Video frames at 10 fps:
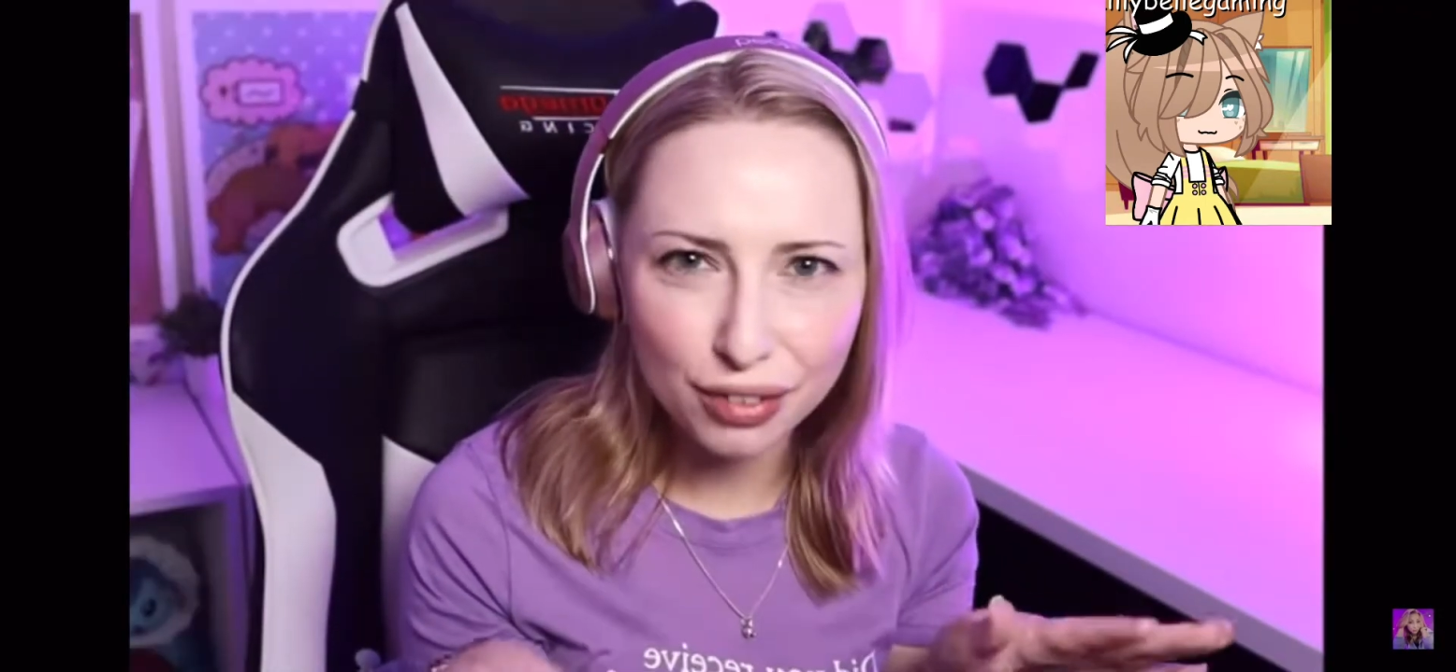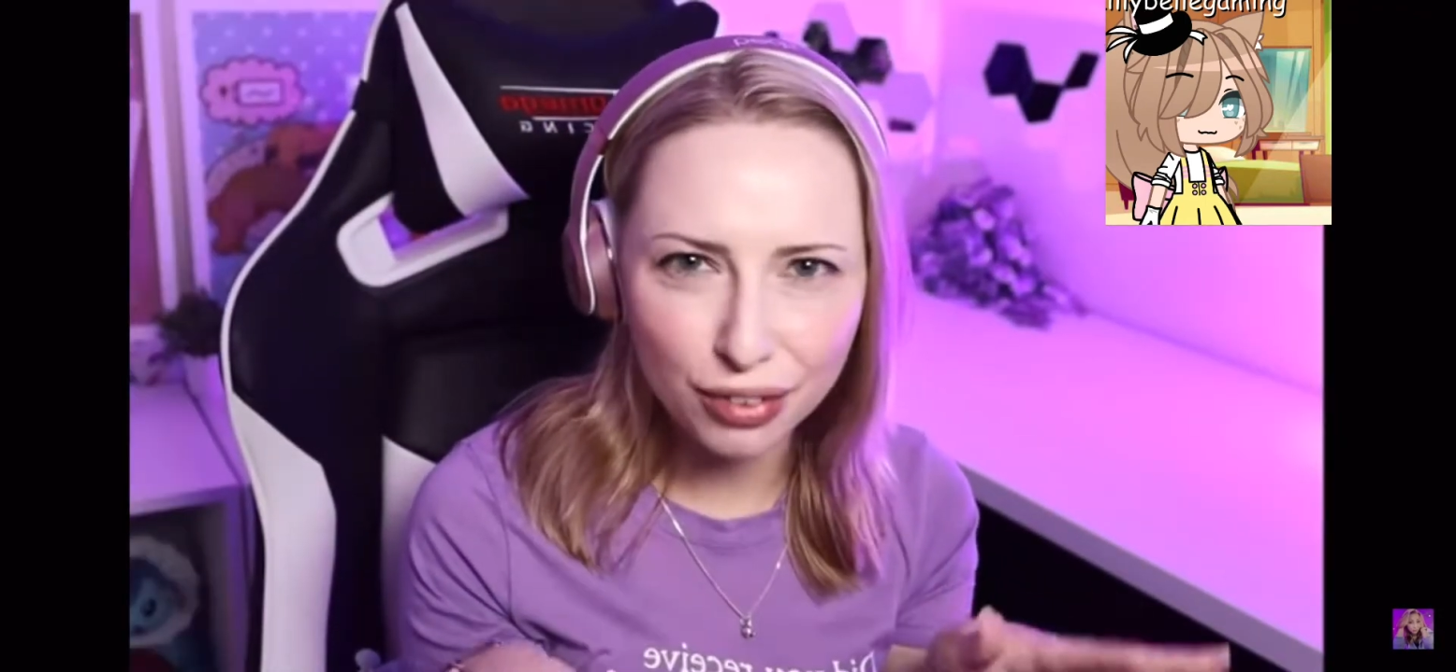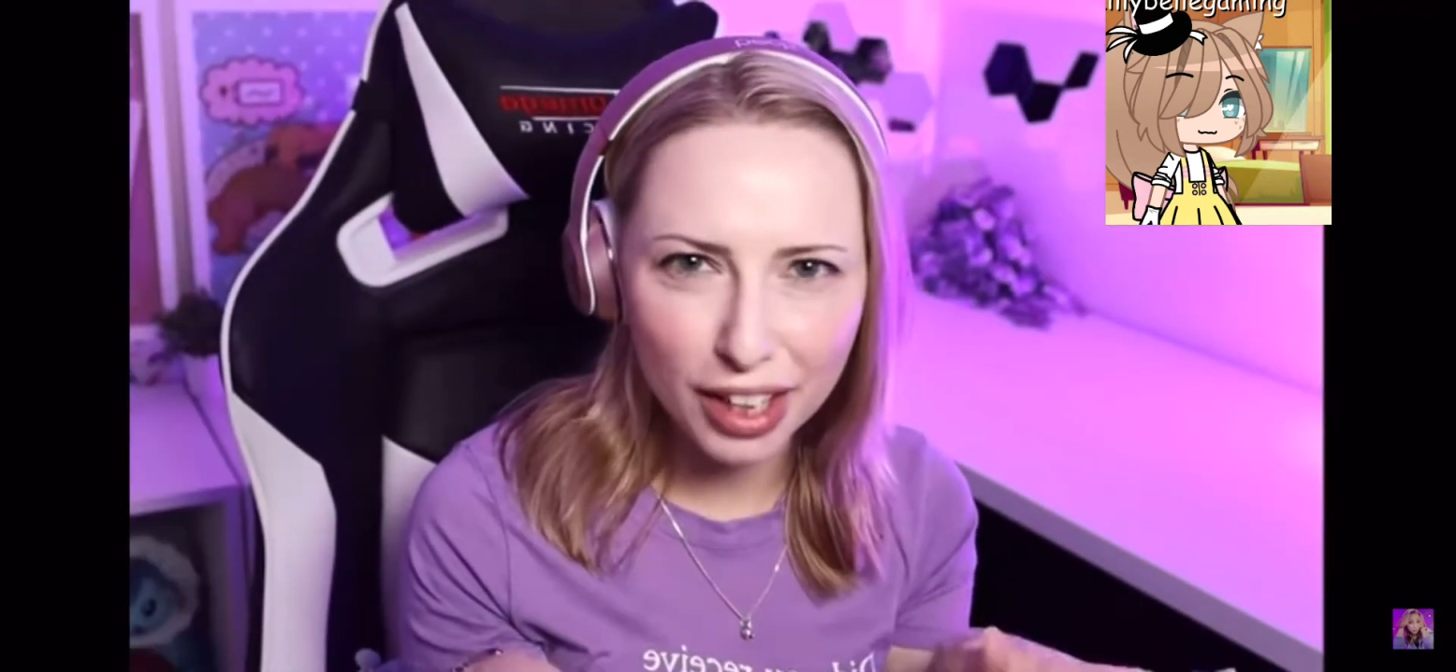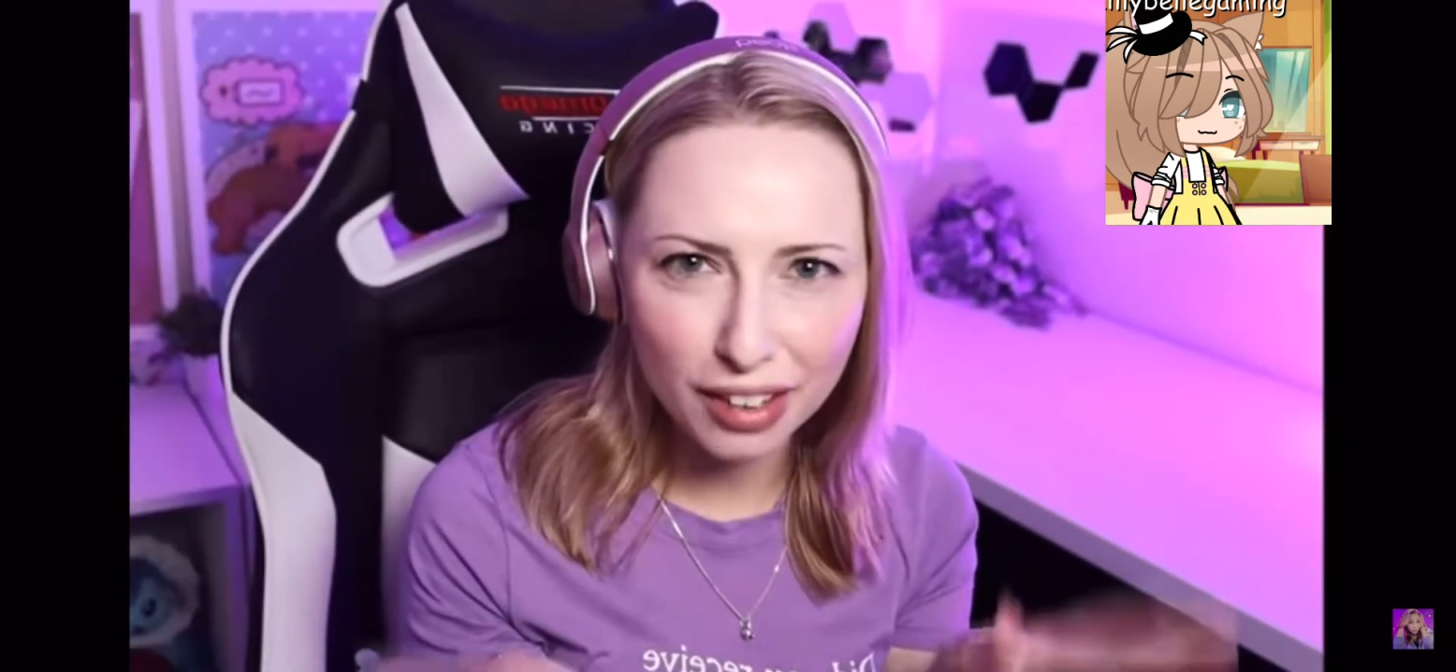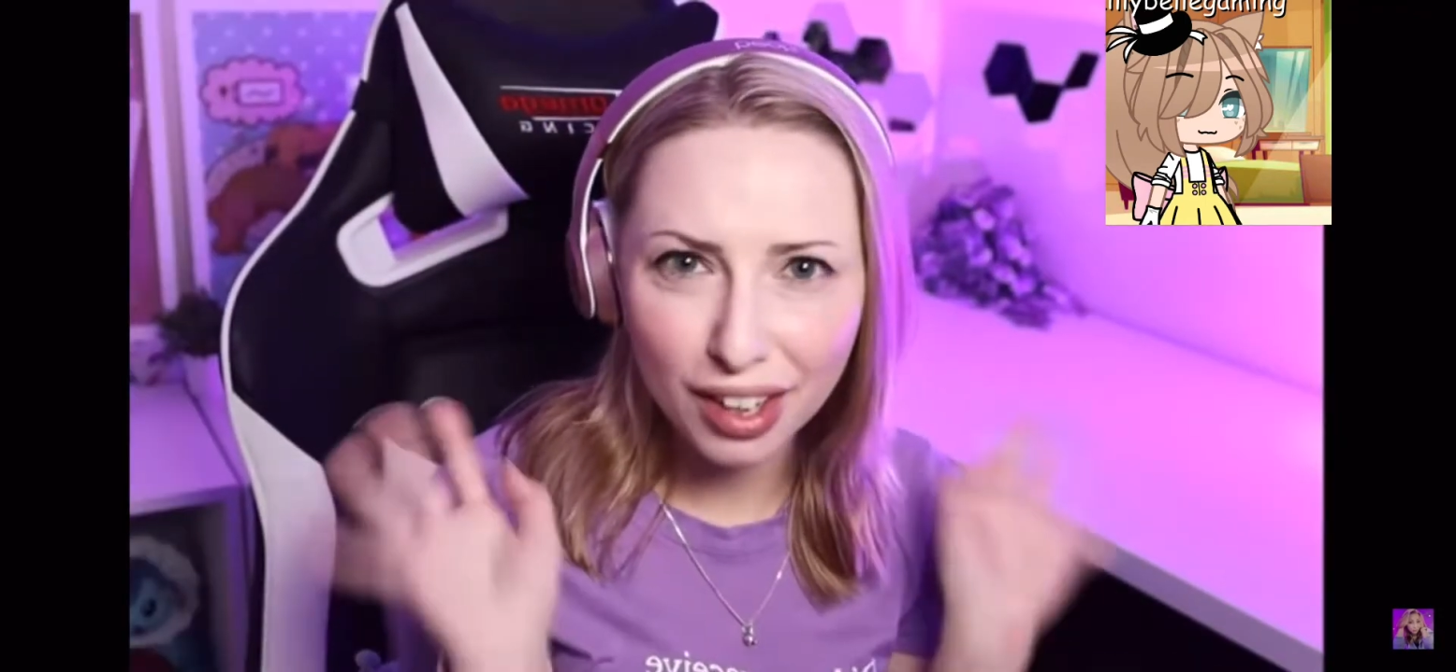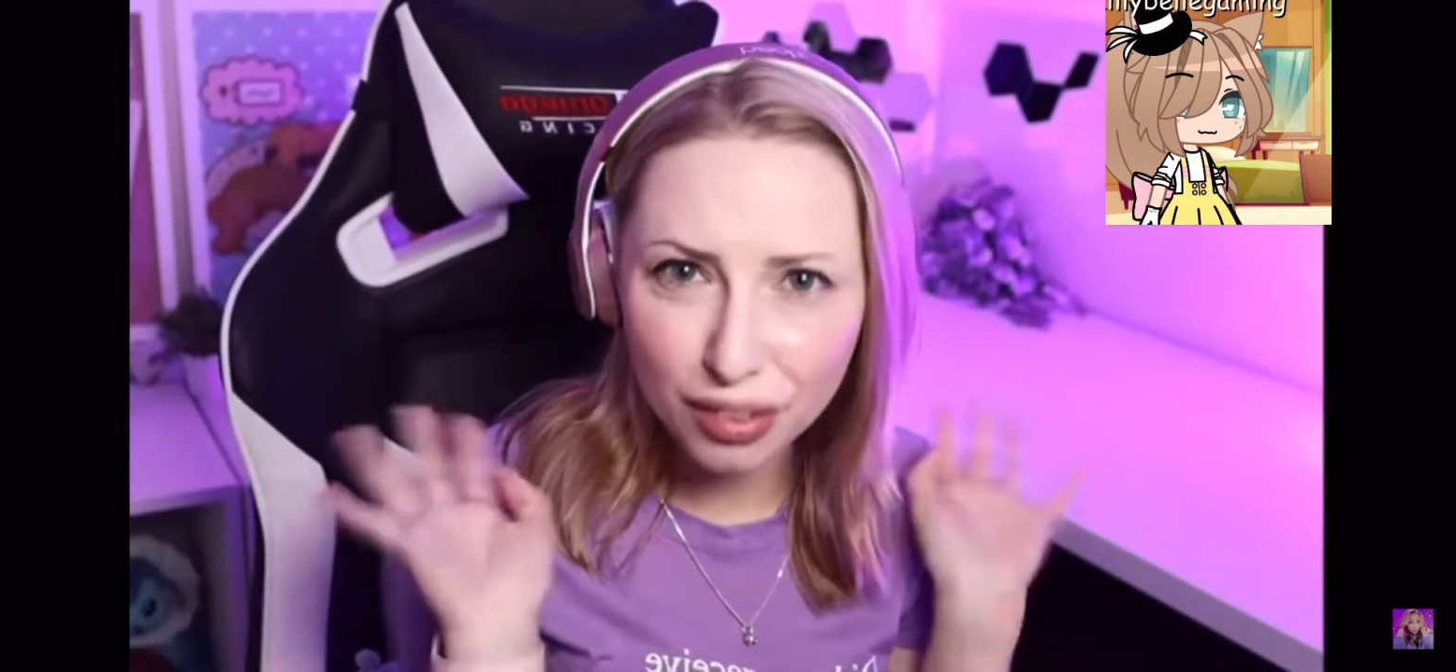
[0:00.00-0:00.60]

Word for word: fears? That's